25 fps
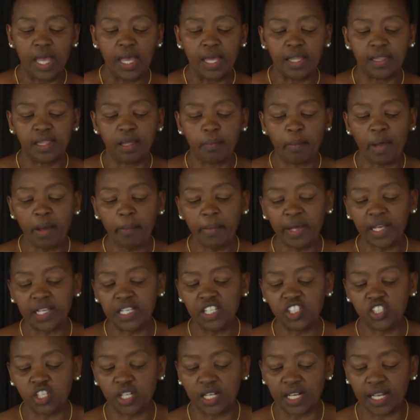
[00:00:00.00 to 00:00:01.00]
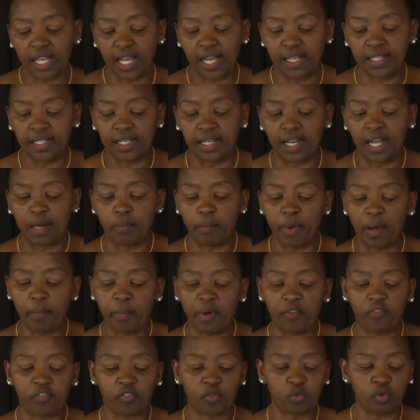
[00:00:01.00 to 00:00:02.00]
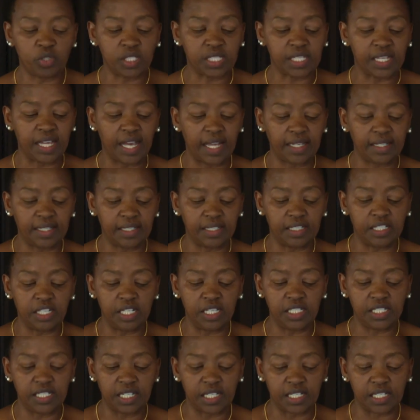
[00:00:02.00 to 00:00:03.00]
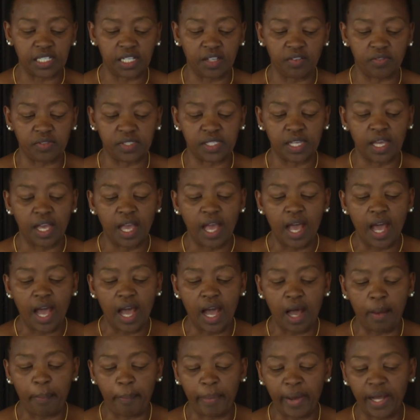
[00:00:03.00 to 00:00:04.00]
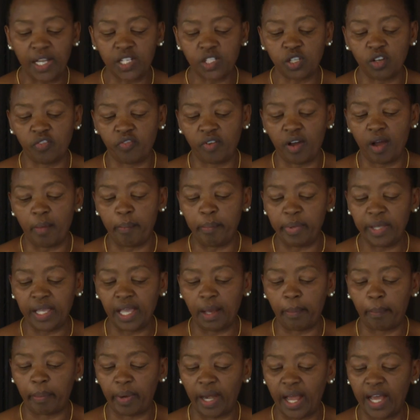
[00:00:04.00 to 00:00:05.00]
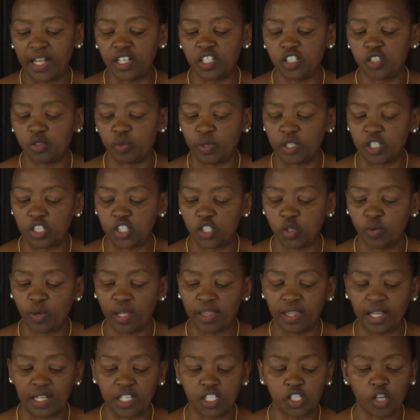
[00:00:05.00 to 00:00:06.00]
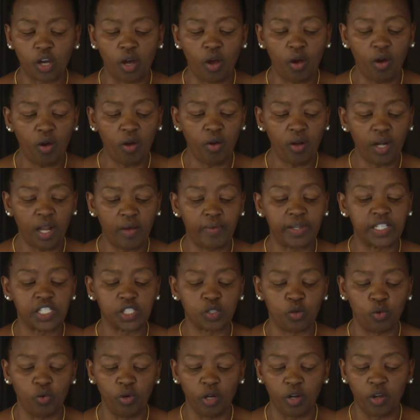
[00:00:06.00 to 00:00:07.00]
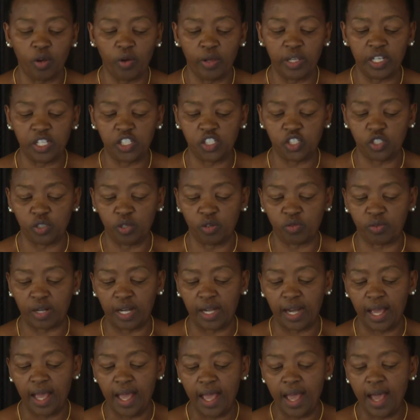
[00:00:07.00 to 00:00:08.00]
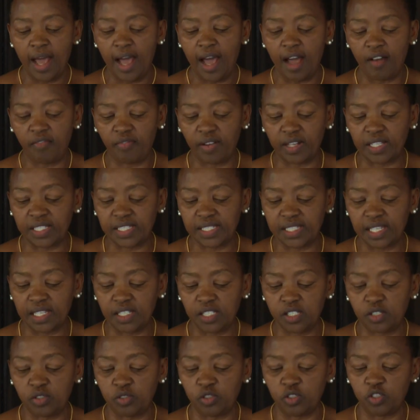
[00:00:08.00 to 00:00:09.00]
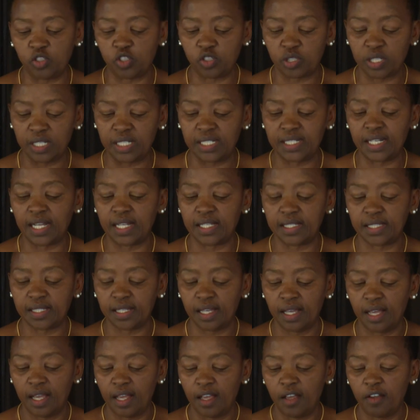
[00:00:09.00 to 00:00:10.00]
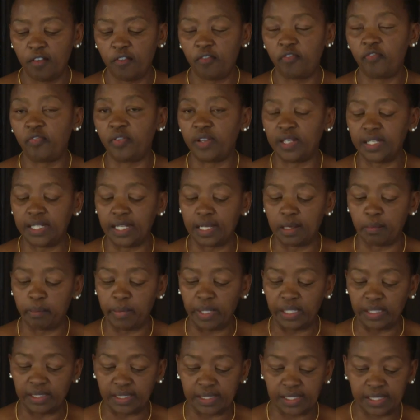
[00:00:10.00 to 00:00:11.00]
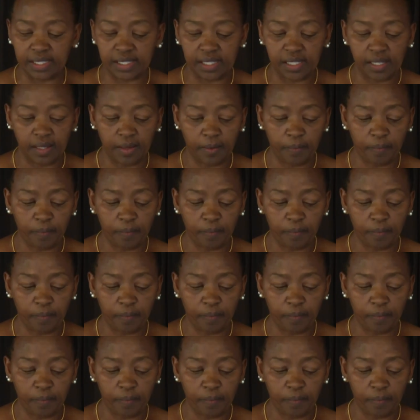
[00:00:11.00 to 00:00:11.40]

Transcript: The Mama Kitchen Garden and Mama Fruit Garden initiatives are part of our bigger plan to ensure that all our school-going children have access to nutritious feeding meals.